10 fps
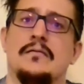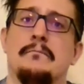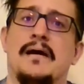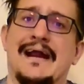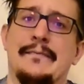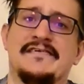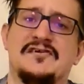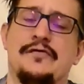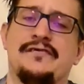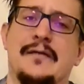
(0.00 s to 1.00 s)
my name is
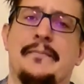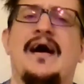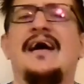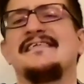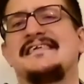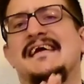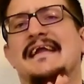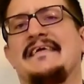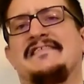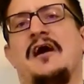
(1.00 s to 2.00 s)
Joe Diaper. I'll see you
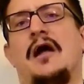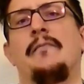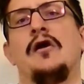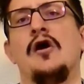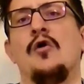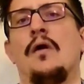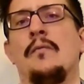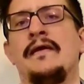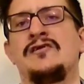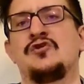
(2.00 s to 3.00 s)
next time when
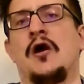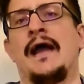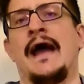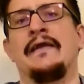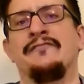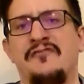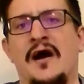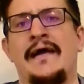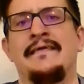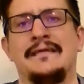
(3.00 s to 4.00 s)
we try and
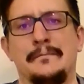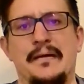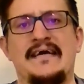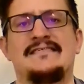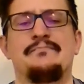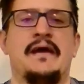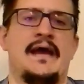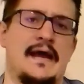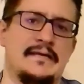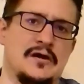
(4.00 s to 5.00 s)
find the best
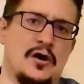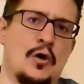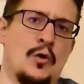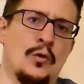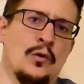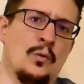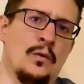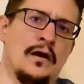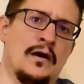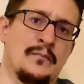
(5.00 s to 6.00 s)
beer in the whole
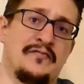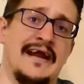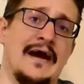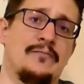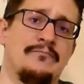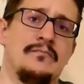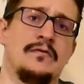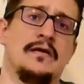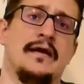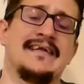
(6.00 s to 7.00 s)
world. But for now,
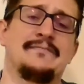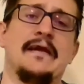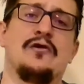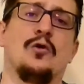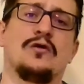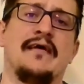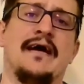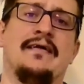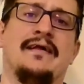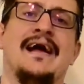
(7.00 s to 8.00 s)
it's been a Quart of
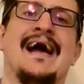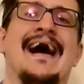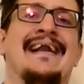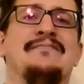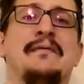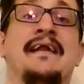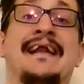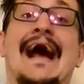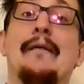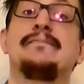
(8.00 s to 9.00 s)
Ale, and it's been an
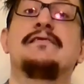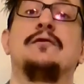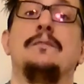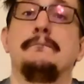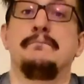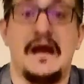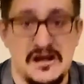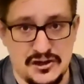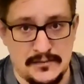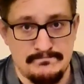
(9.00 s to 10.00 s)
absolute
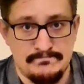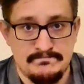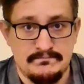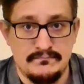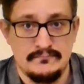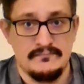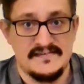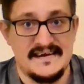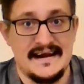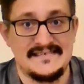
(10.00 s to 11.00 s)
pleasure.
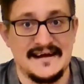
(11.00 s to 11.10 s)
See you next